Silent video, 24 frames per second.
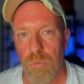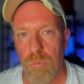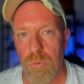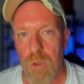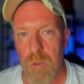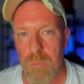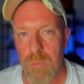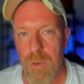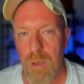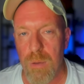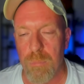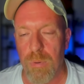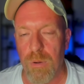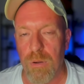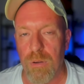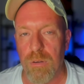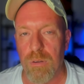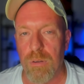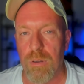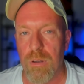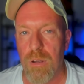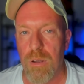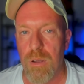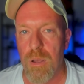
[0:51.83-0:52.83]

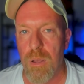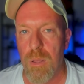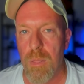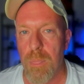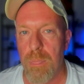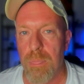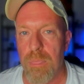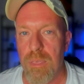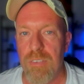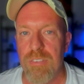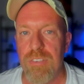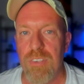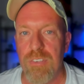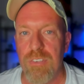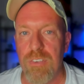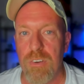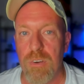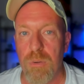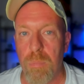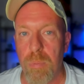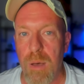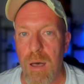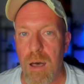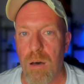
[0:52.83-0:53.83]
Remember, this
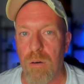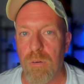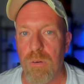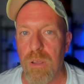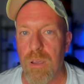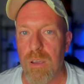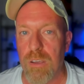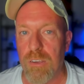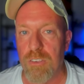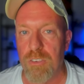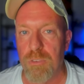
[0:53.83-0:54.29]
isn't about